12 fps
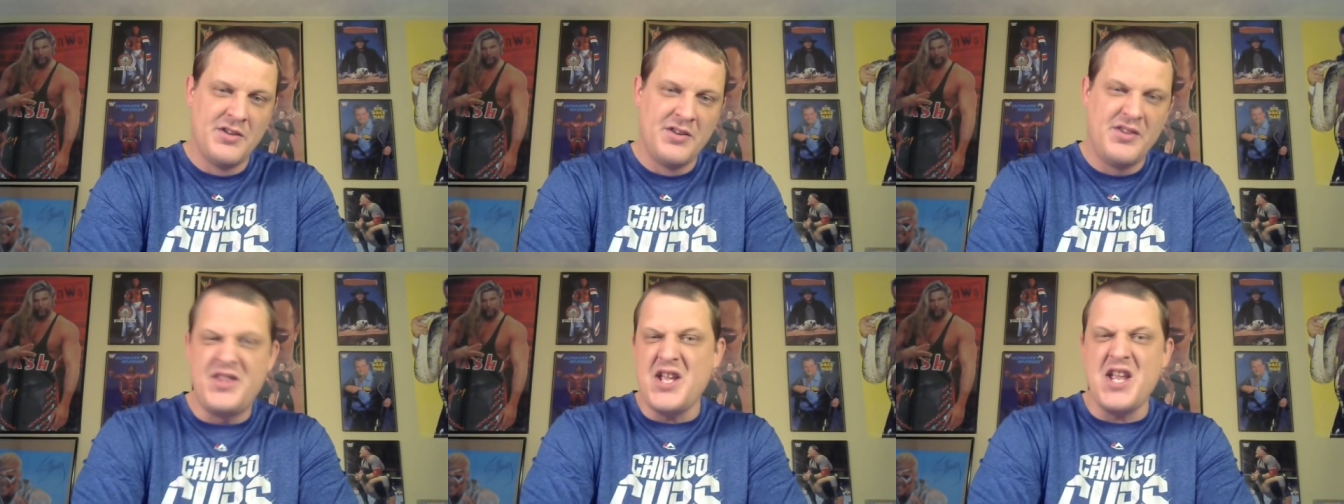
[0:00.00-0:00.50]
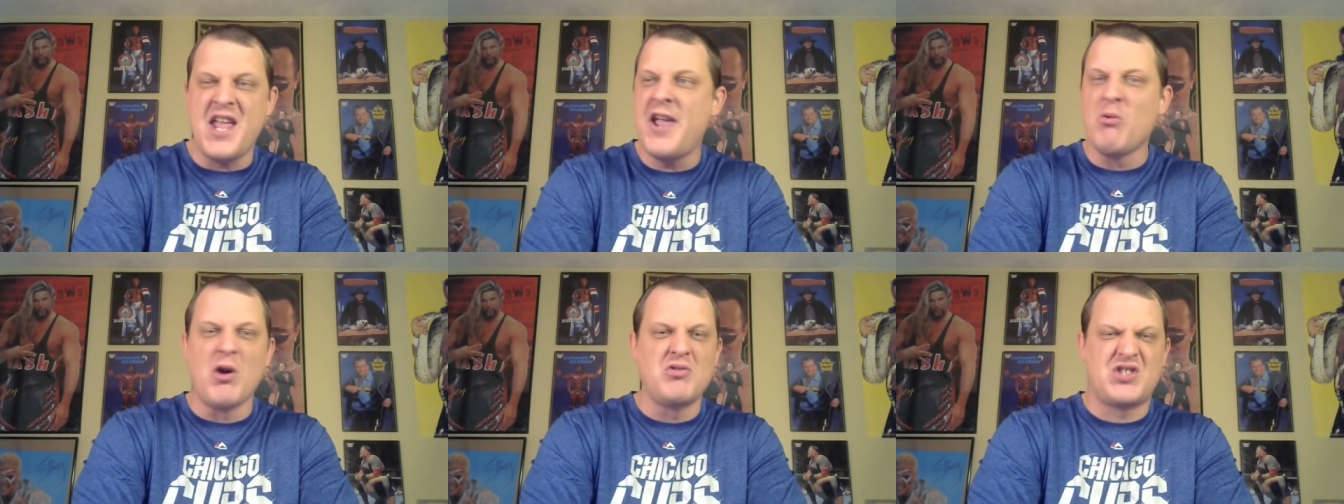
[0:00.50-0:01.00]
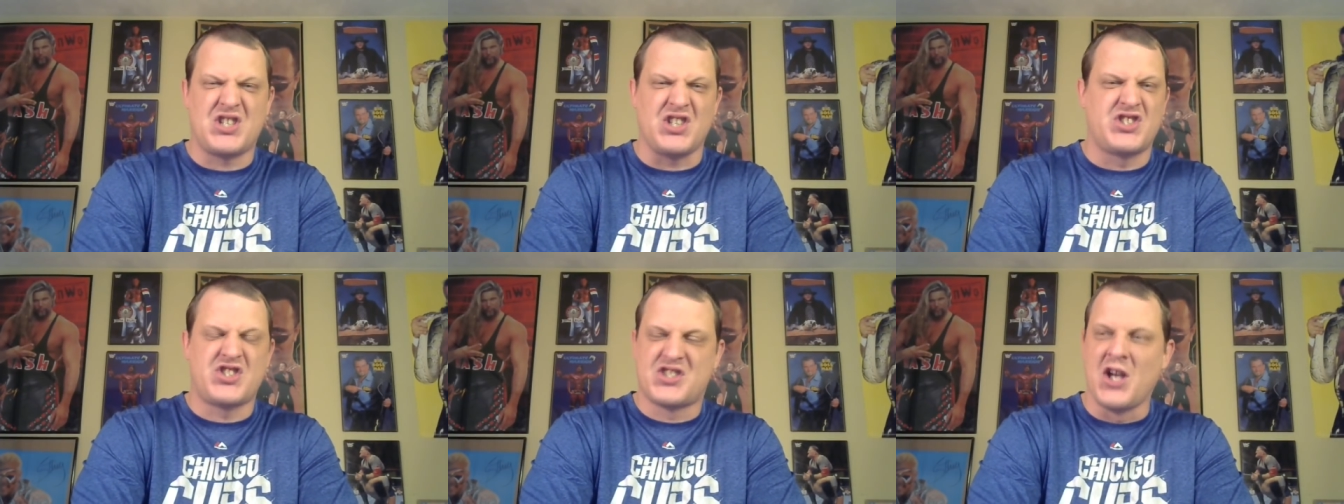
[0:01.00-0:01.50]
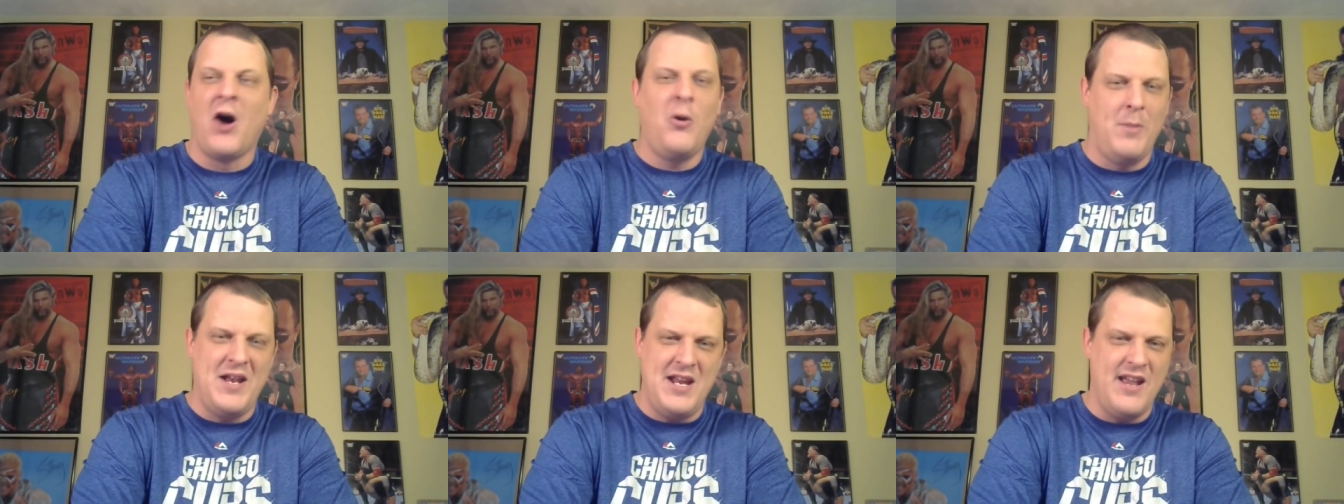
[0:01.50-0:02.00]
The heroes to so
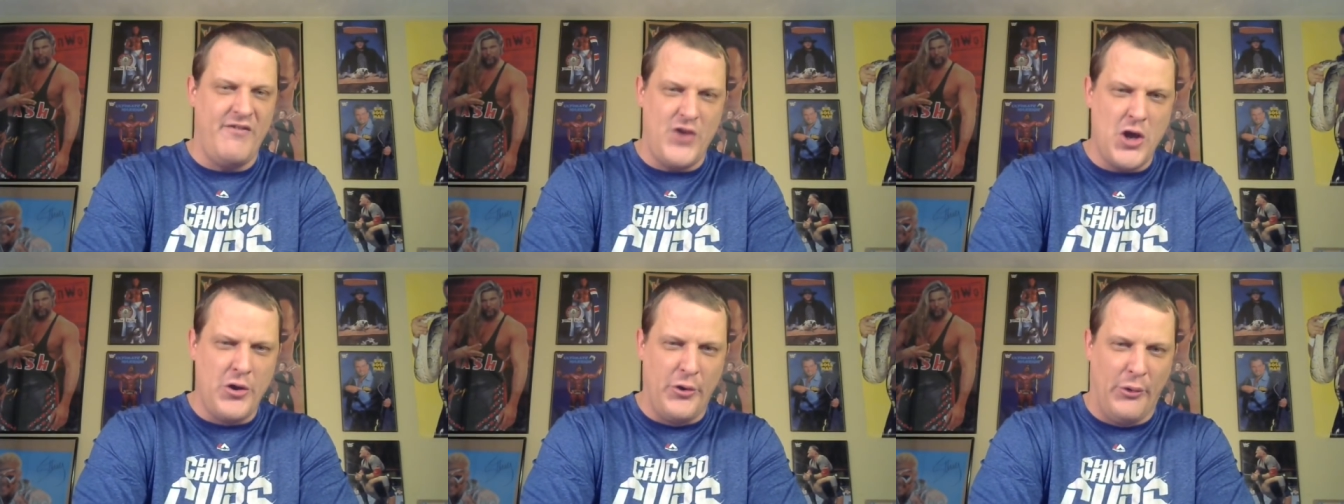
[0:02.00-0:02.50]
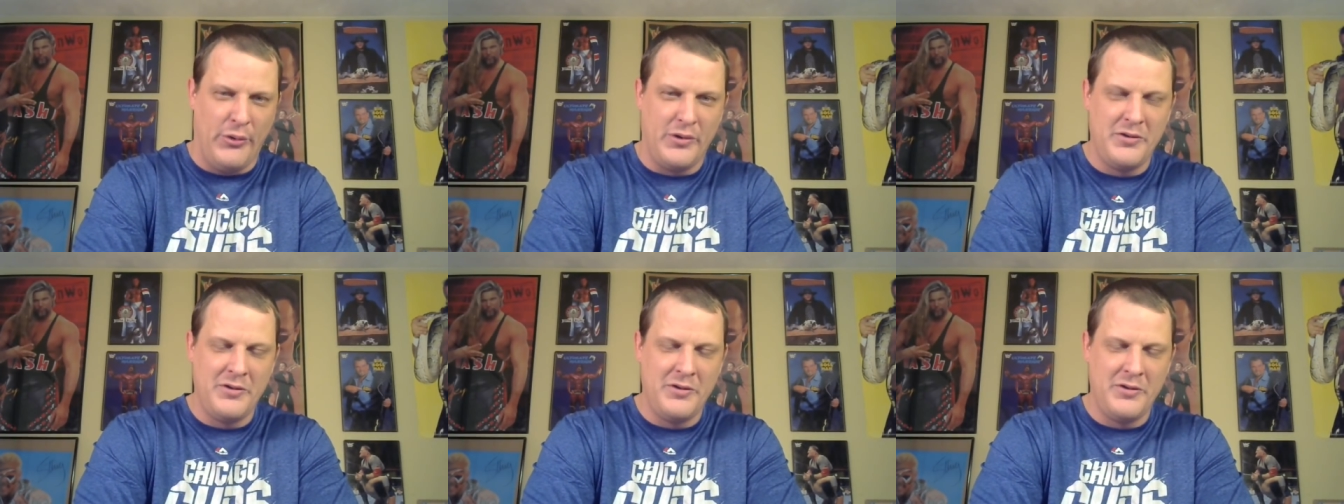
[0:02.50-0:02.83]
many of you.